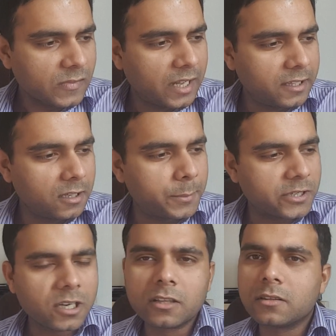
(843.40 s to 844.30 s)
I think
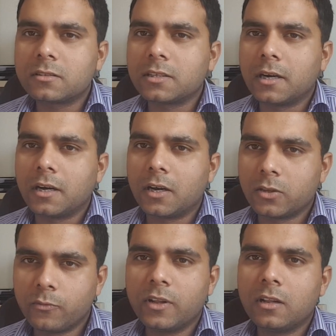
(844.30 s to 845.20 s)
Prashant,
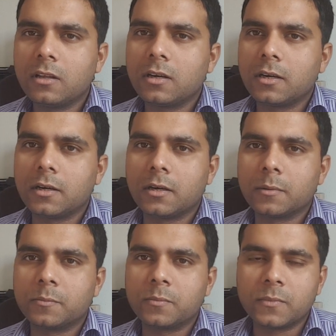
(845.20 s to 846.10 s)
you
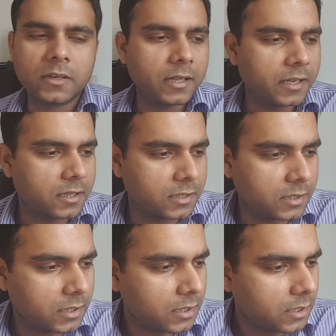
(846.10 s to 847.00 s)

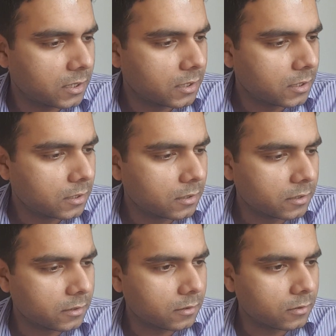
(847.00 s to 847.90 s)
will
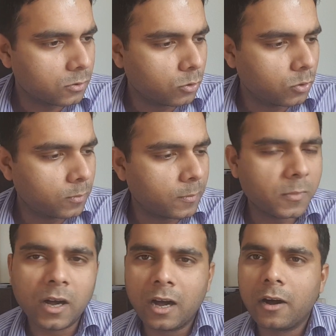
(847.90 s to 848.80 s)
you
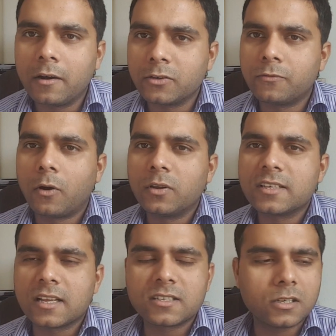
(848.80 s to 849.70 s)
found
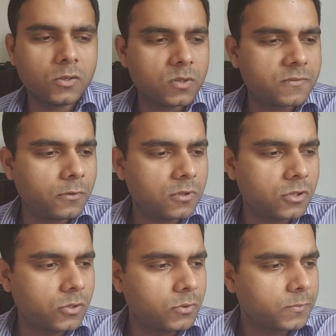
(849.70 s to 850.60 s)
this answer useful
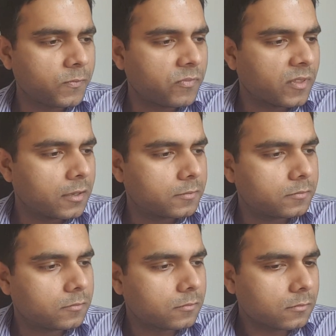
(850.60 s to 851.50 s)
to you.
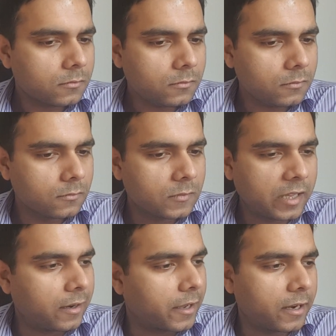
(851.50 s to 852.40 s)

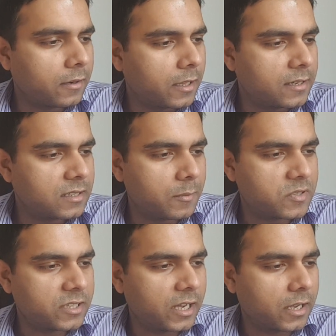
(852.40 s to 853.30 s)
Then again, there is
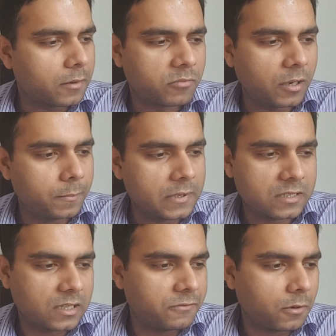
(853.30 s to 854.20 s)
MCI
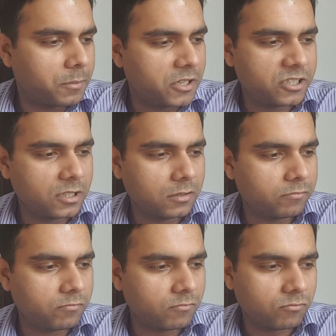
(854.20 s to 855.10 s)
compulsory for
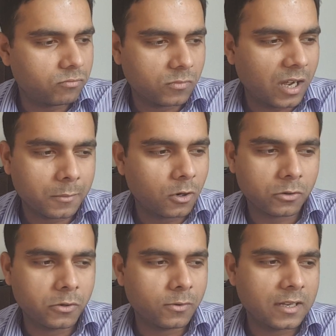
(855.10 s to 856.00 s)
PG. I'm
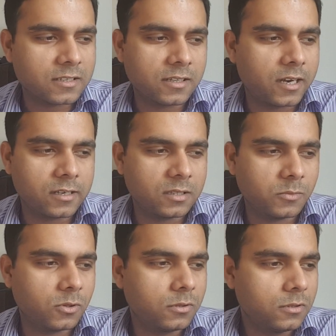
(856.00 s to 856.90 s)
not going to answer that
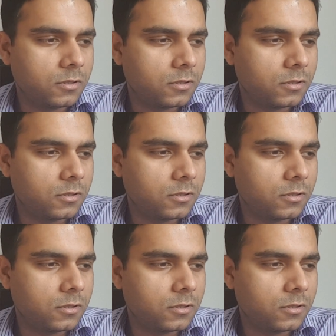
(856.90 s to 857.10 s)
anymore.